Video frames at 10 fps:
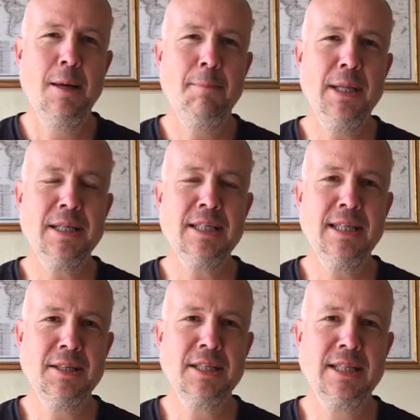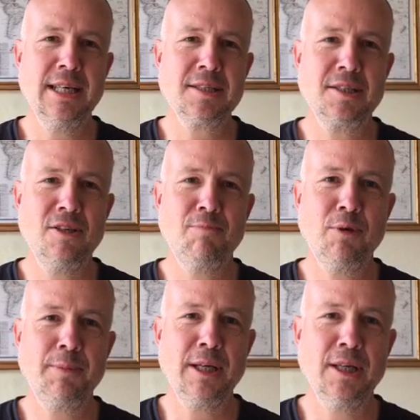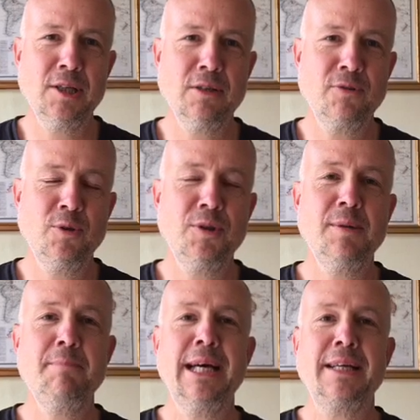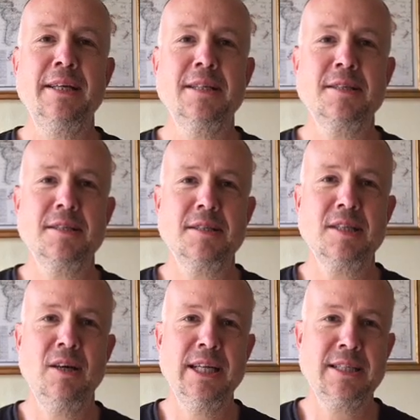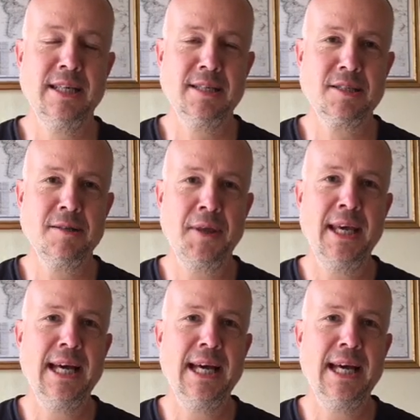But there's another test that you've probably heard of called the magnet slide test.